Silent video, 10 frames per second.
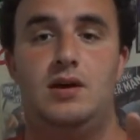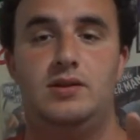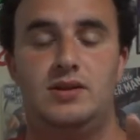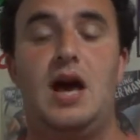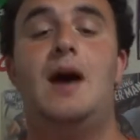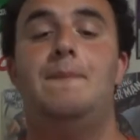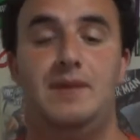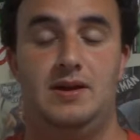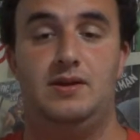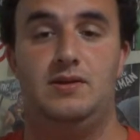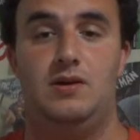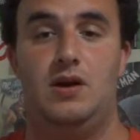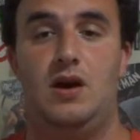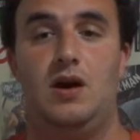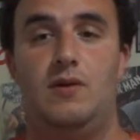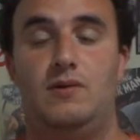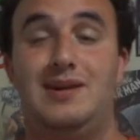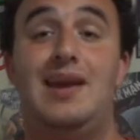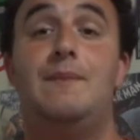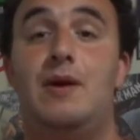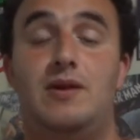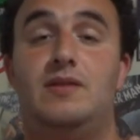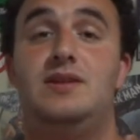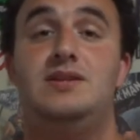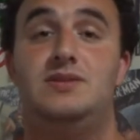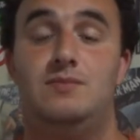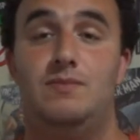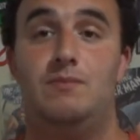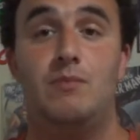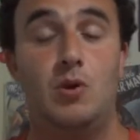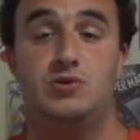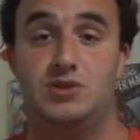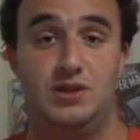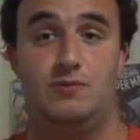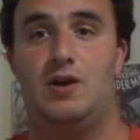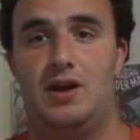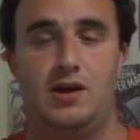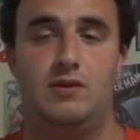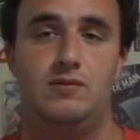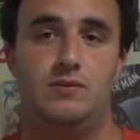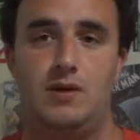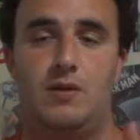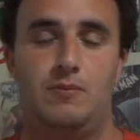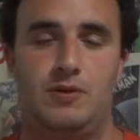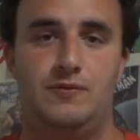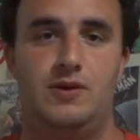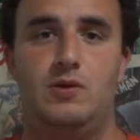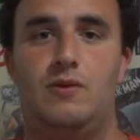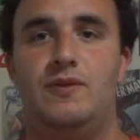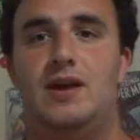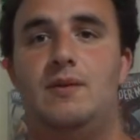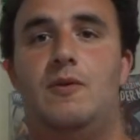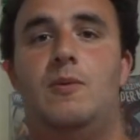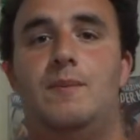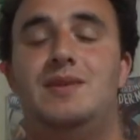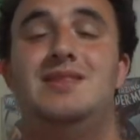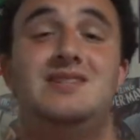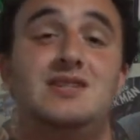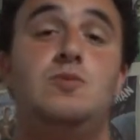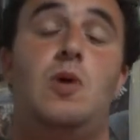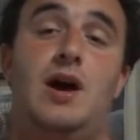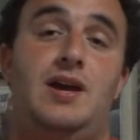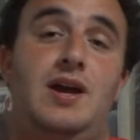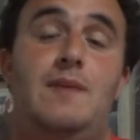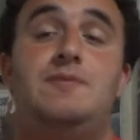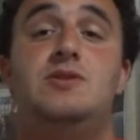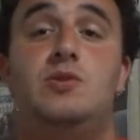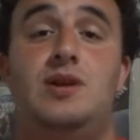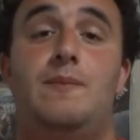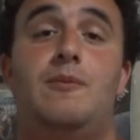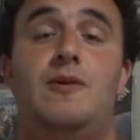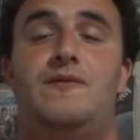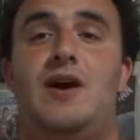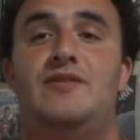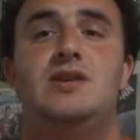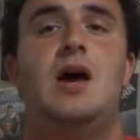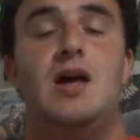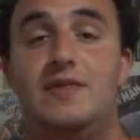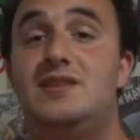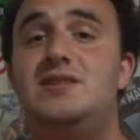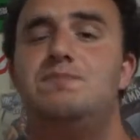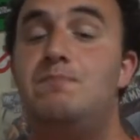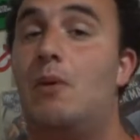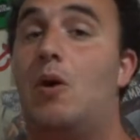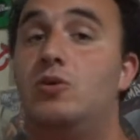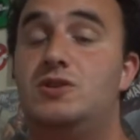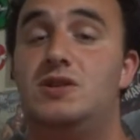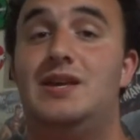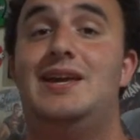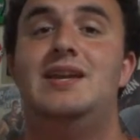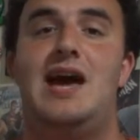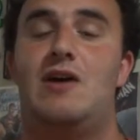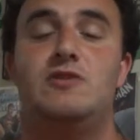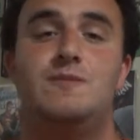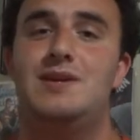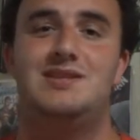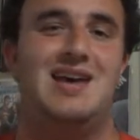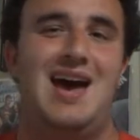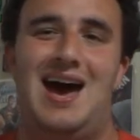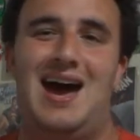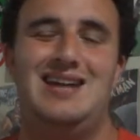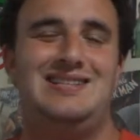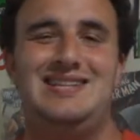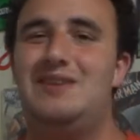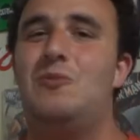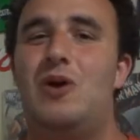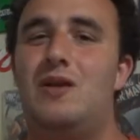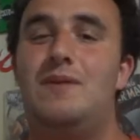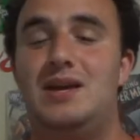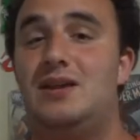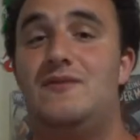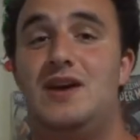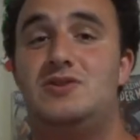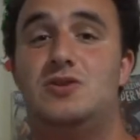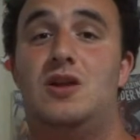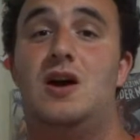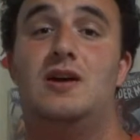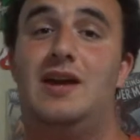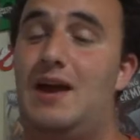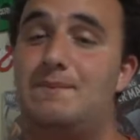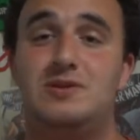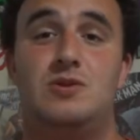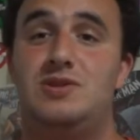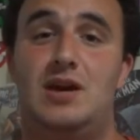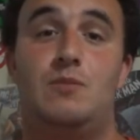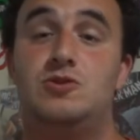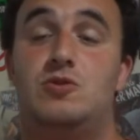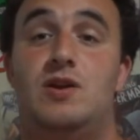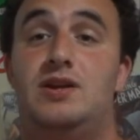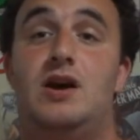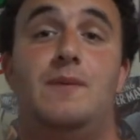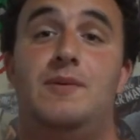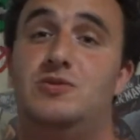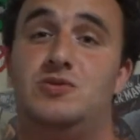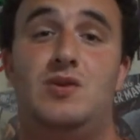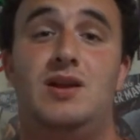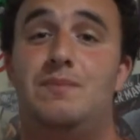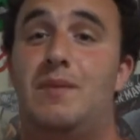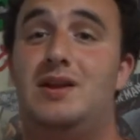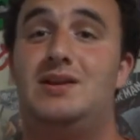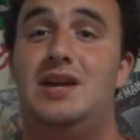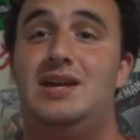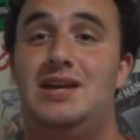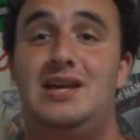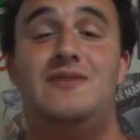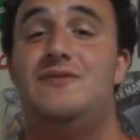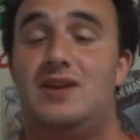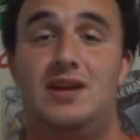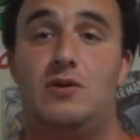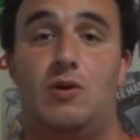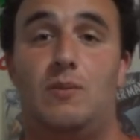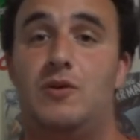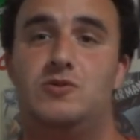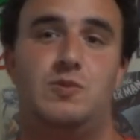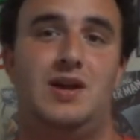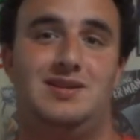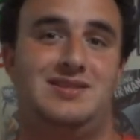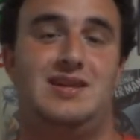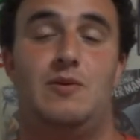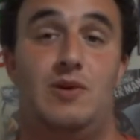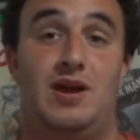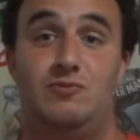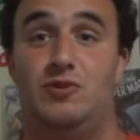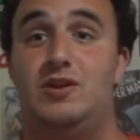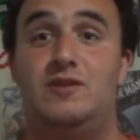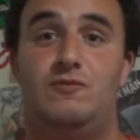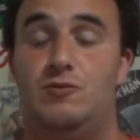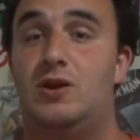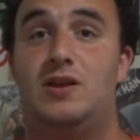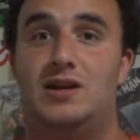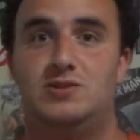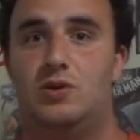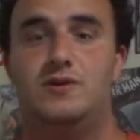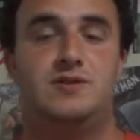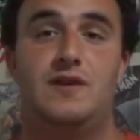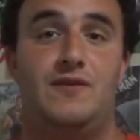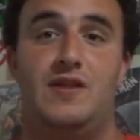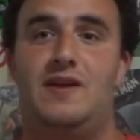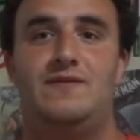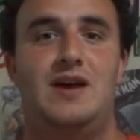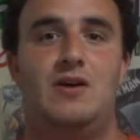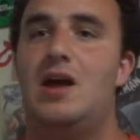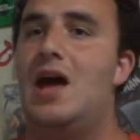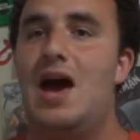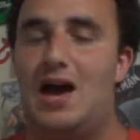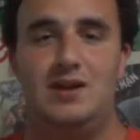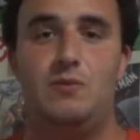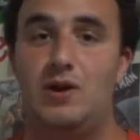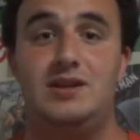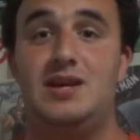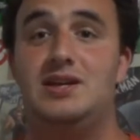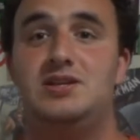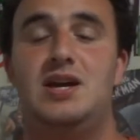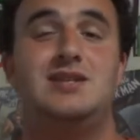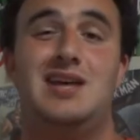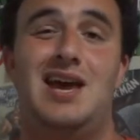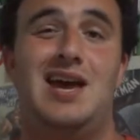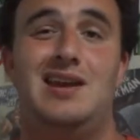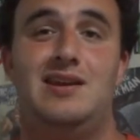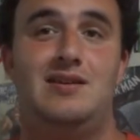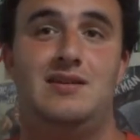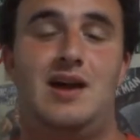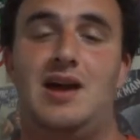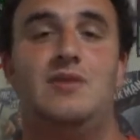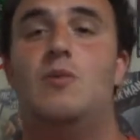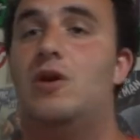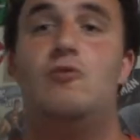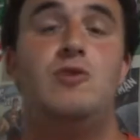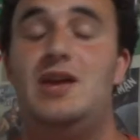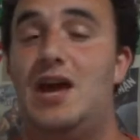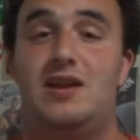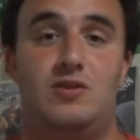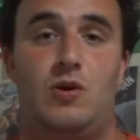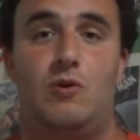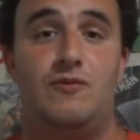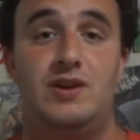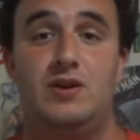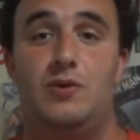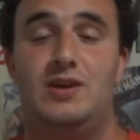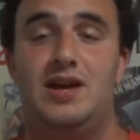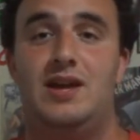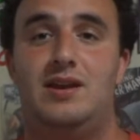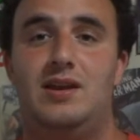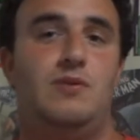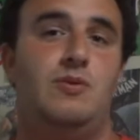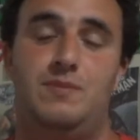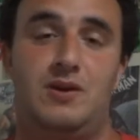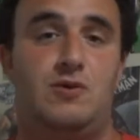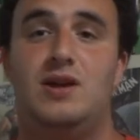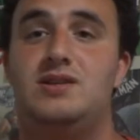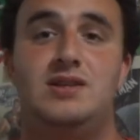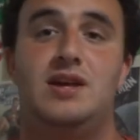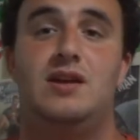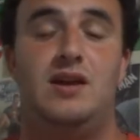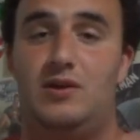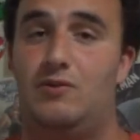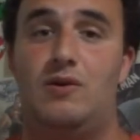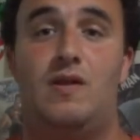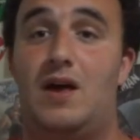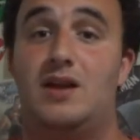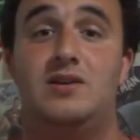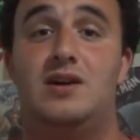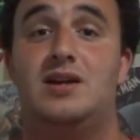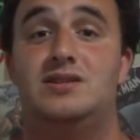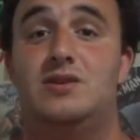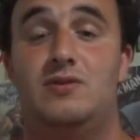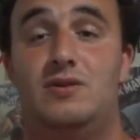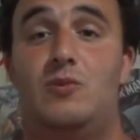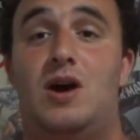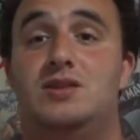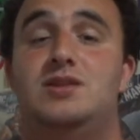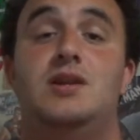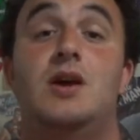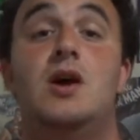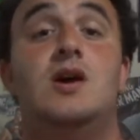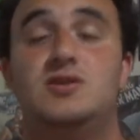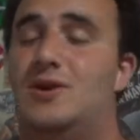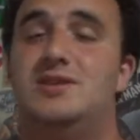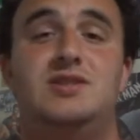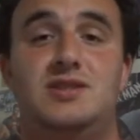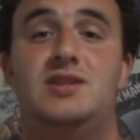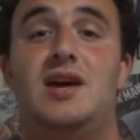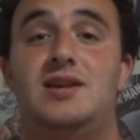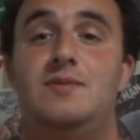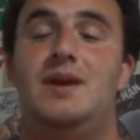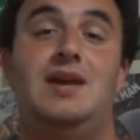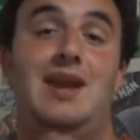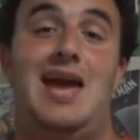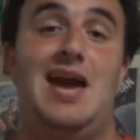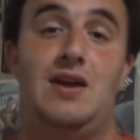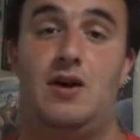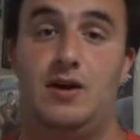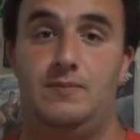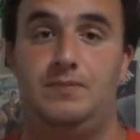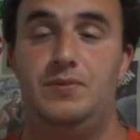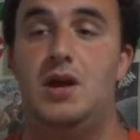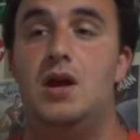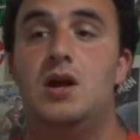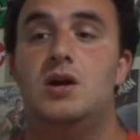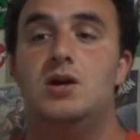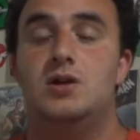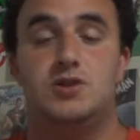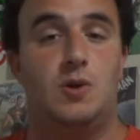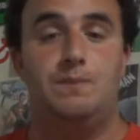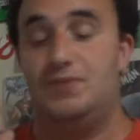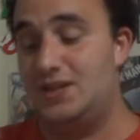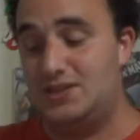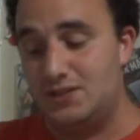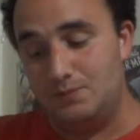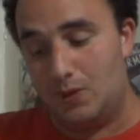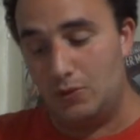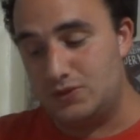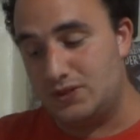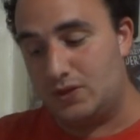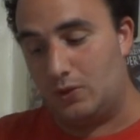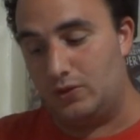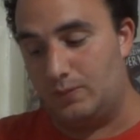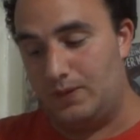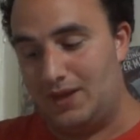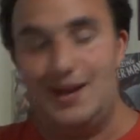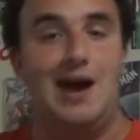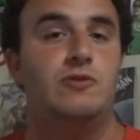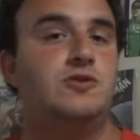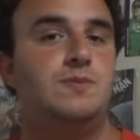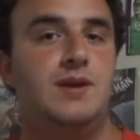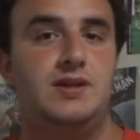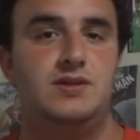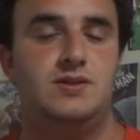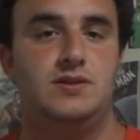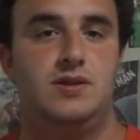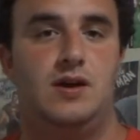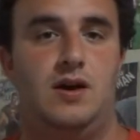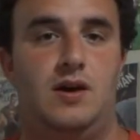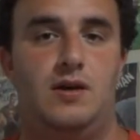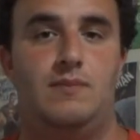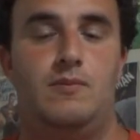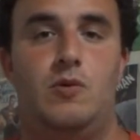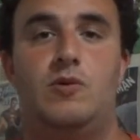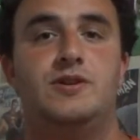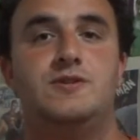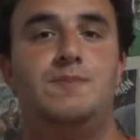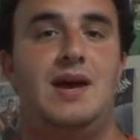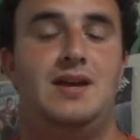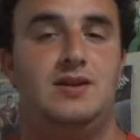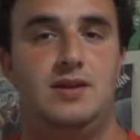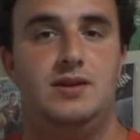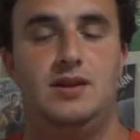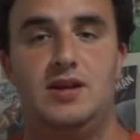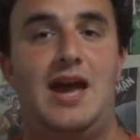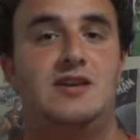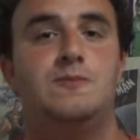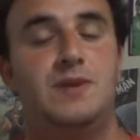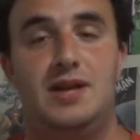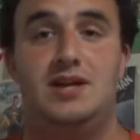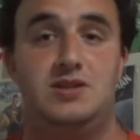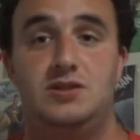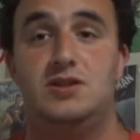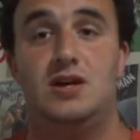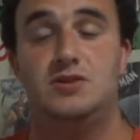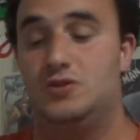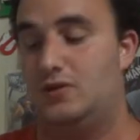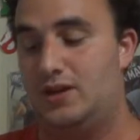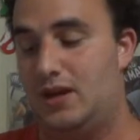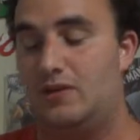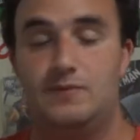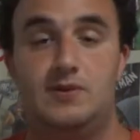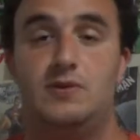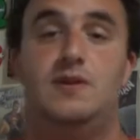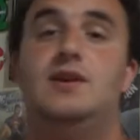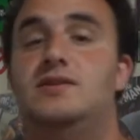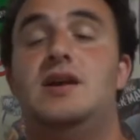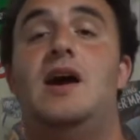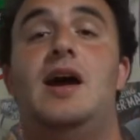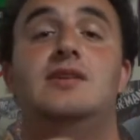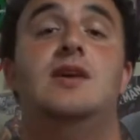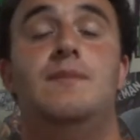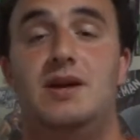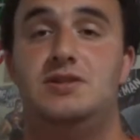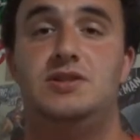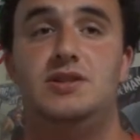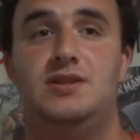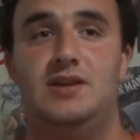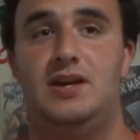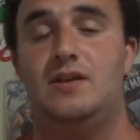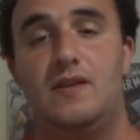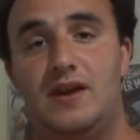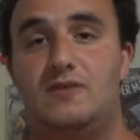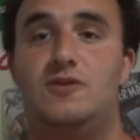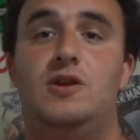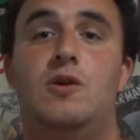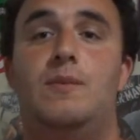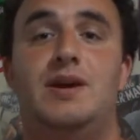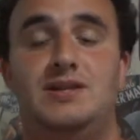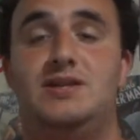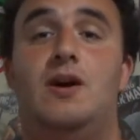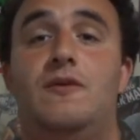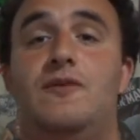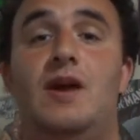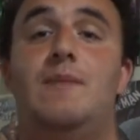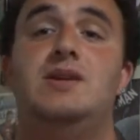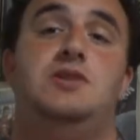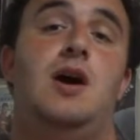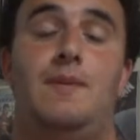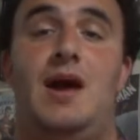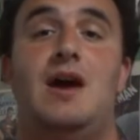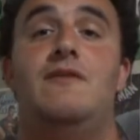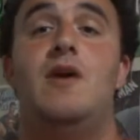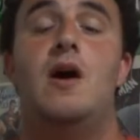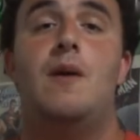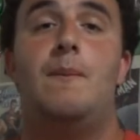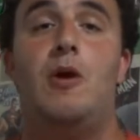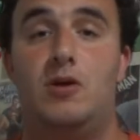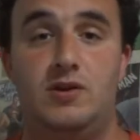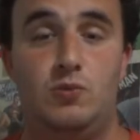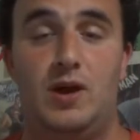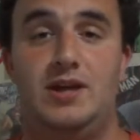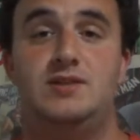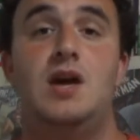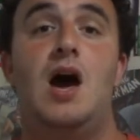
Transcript: topic came out at least mostly right. I'll briefly go over that in a moment, but this is why episode 10.5 is, this is mostly announcements. I didn't want to make an Avenger log. Episode 10 was already up. It was already Monday evening almost when I decided, when I really realized all the stuff I left out. I didn't want to take a chance, and I didn't want to re-edit the whole video again. It would be crazy, and a lot of you guys had already watched it, so I just decided to make an add-on. So this is mostly going to be announcements or expanded explanations on certain announcements or things. Now, as I mentioned in the end of the last video, myself and my job have parted ways.